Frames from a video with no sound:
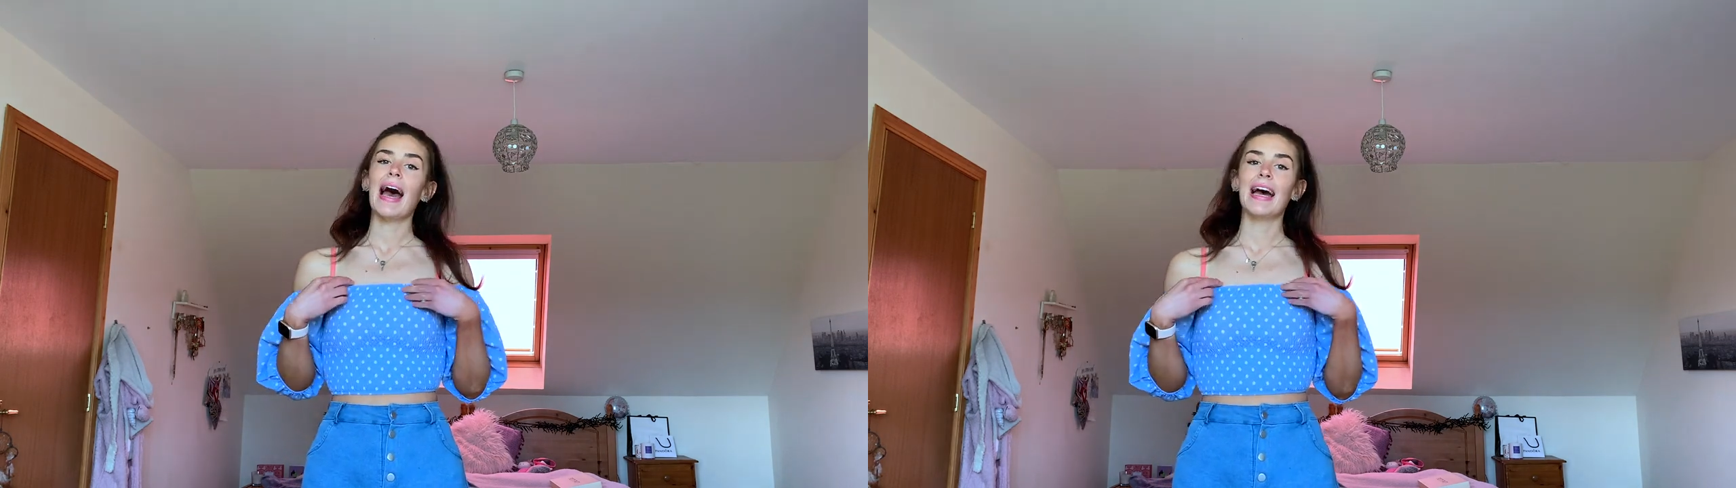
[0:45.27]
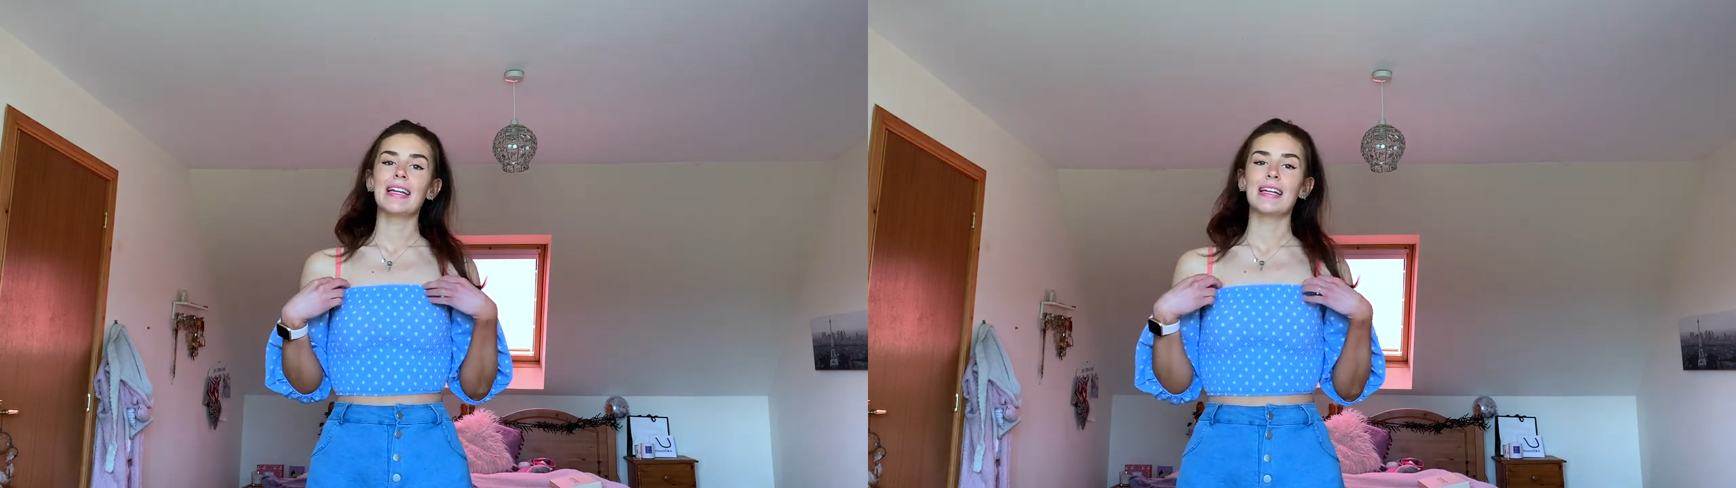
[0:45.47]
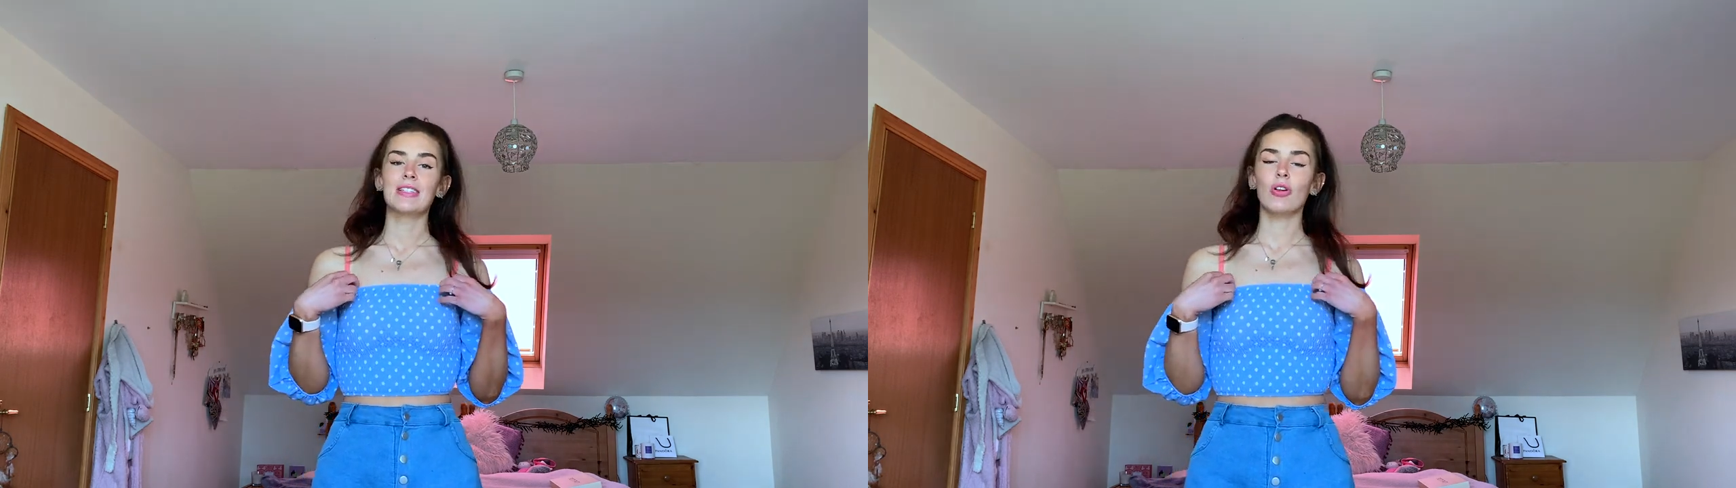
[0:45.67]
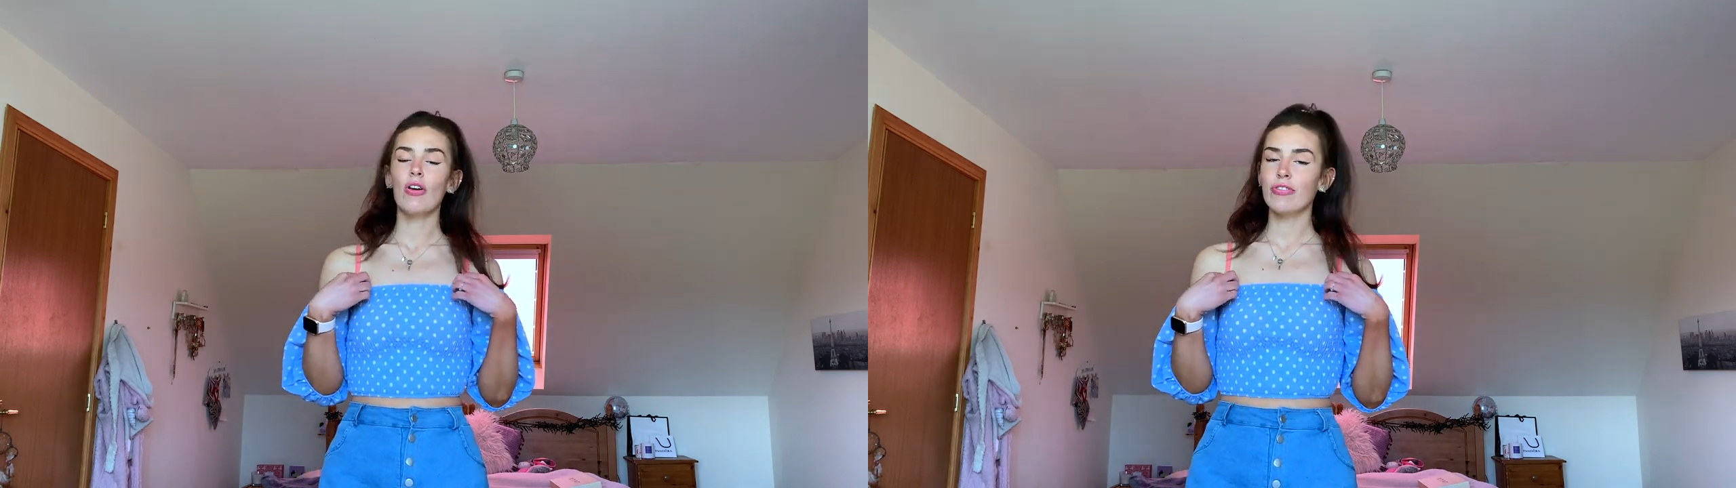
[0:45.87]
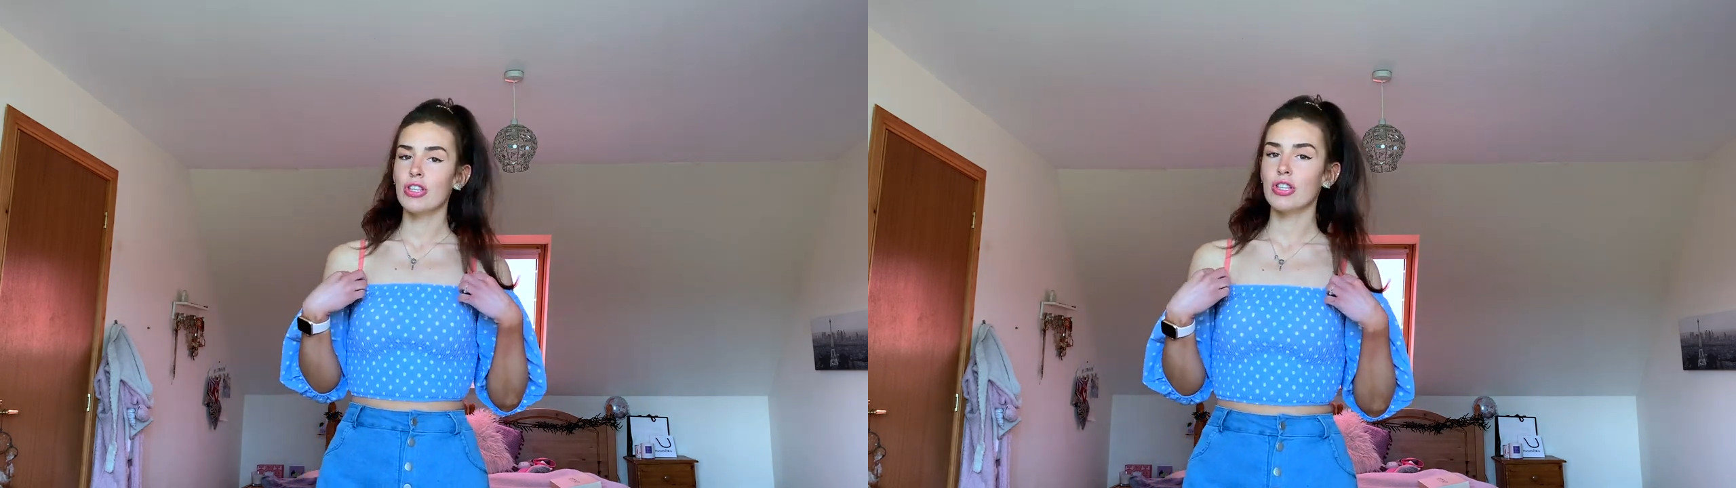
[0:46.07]
and it's an
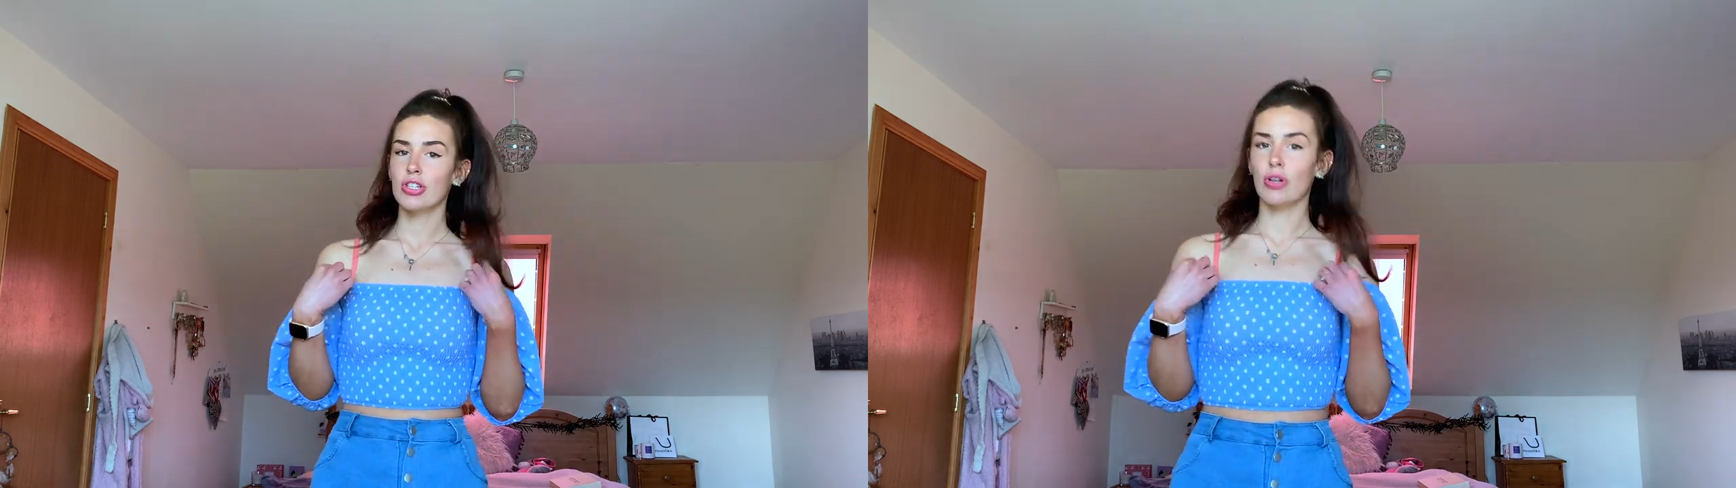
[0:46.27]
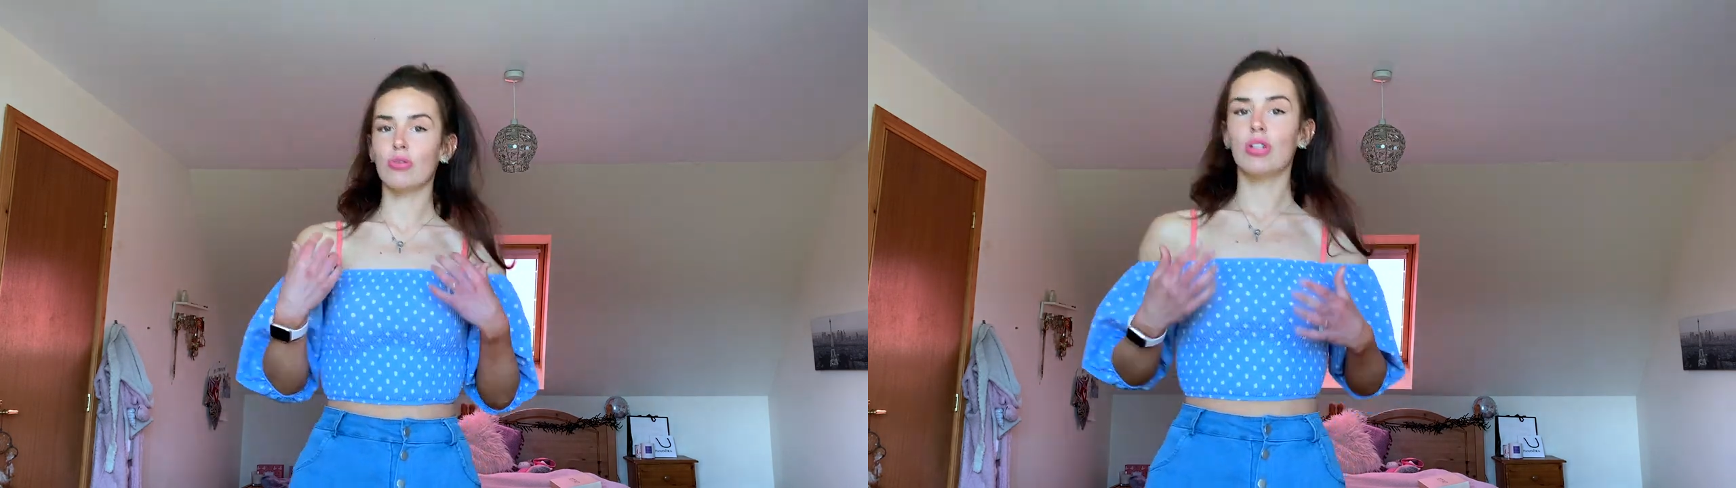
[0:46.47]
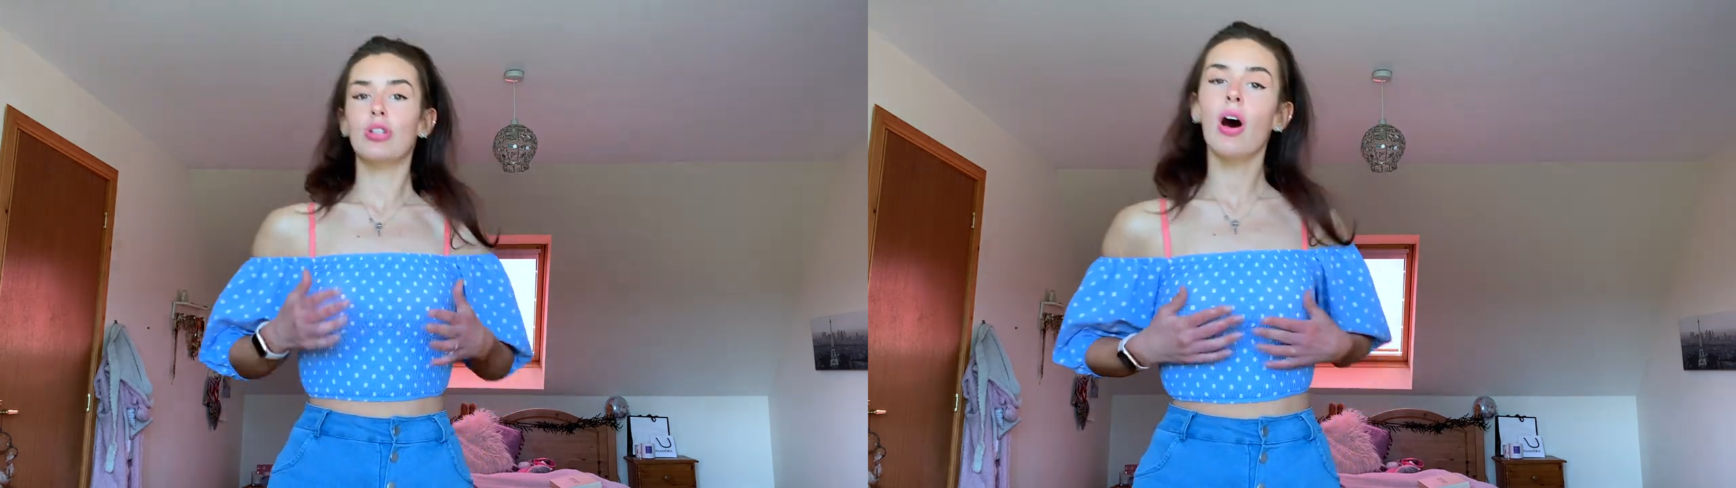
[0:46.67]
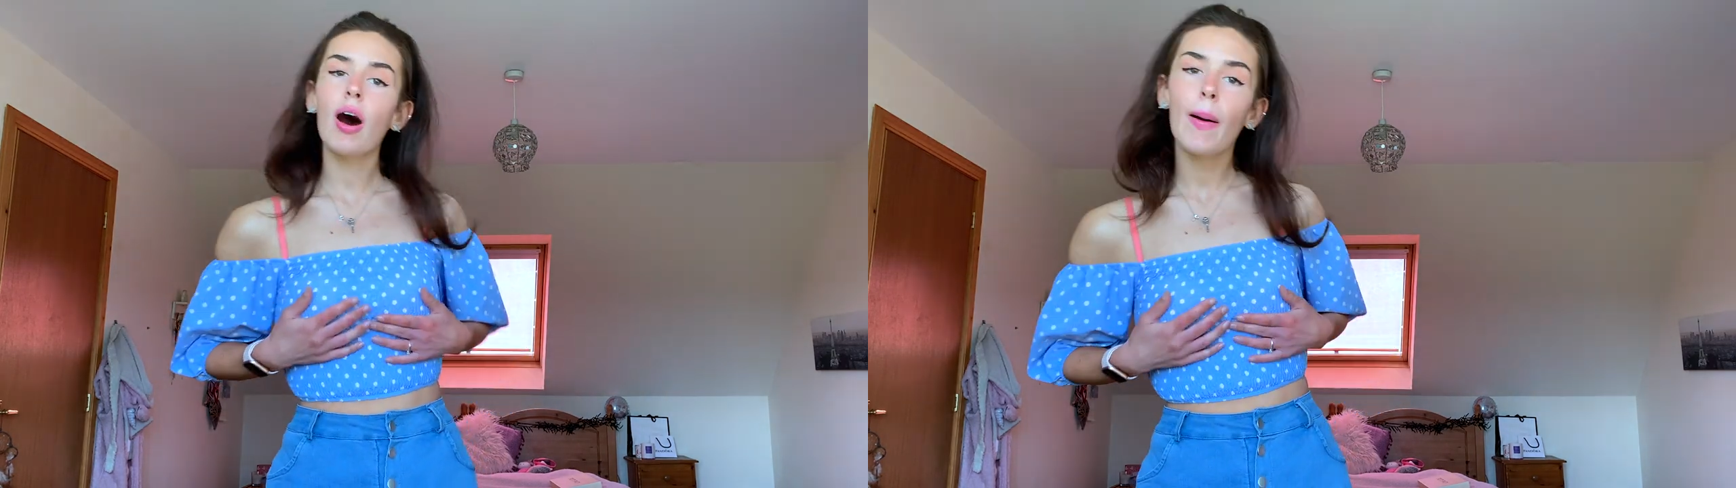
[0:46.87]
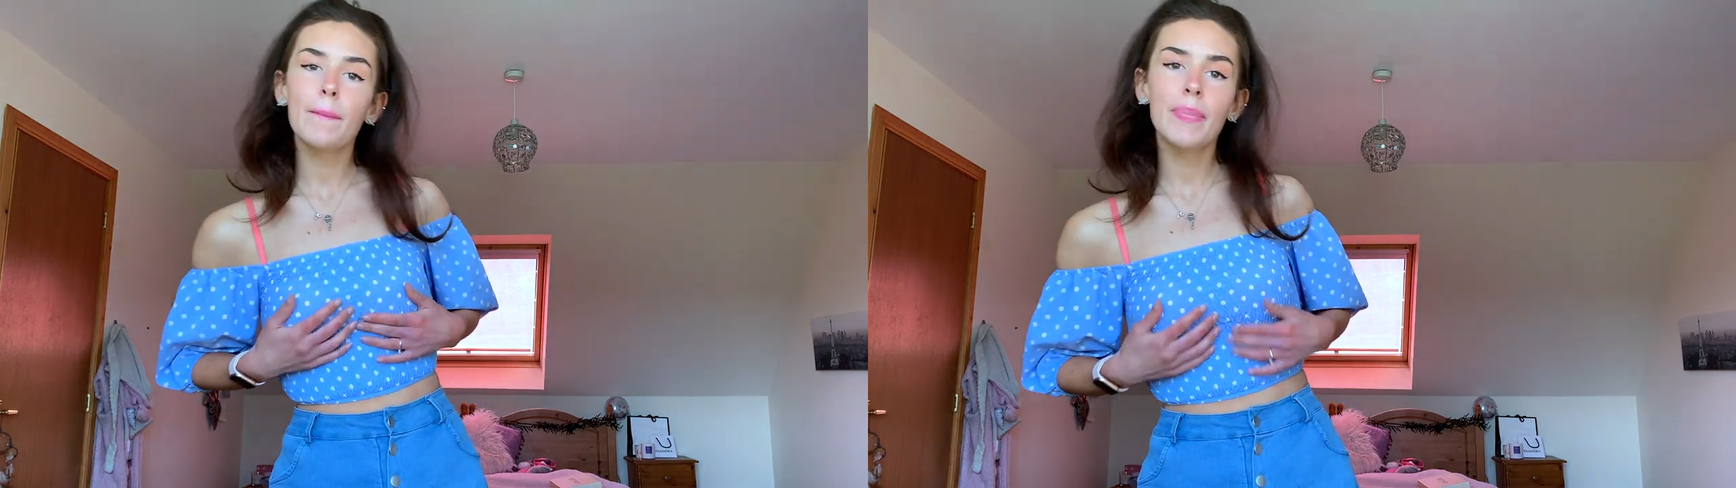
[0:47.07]
off of the shoulder
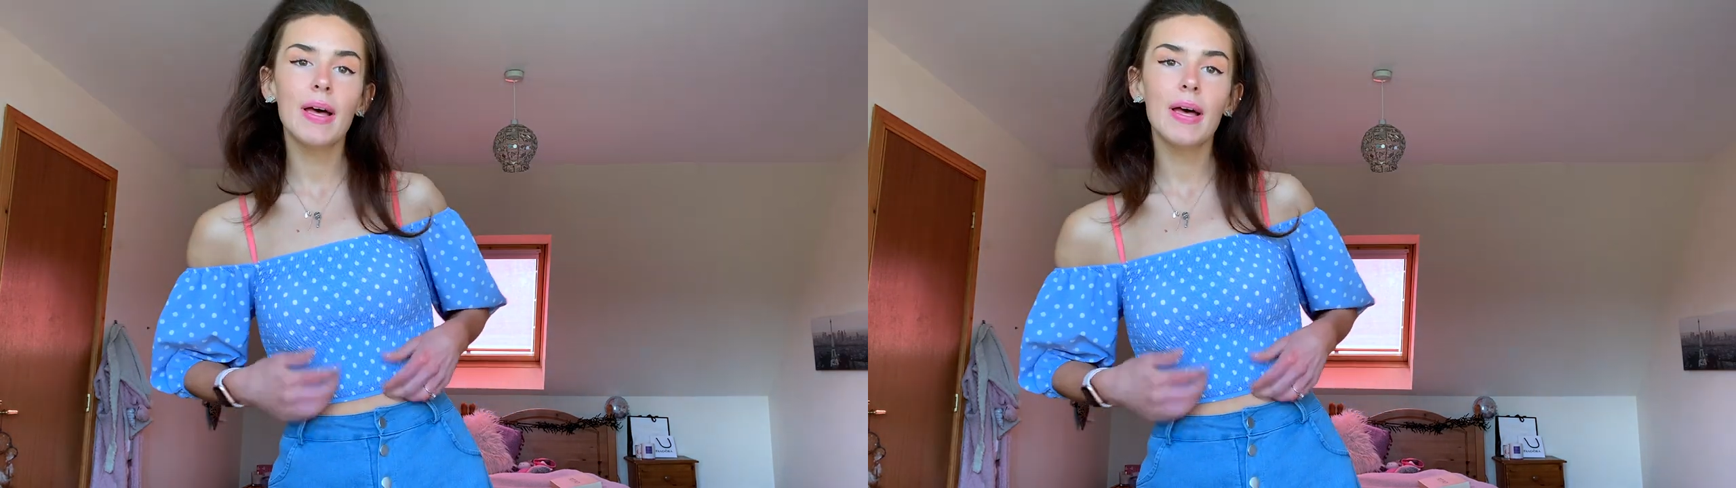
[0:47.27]
top,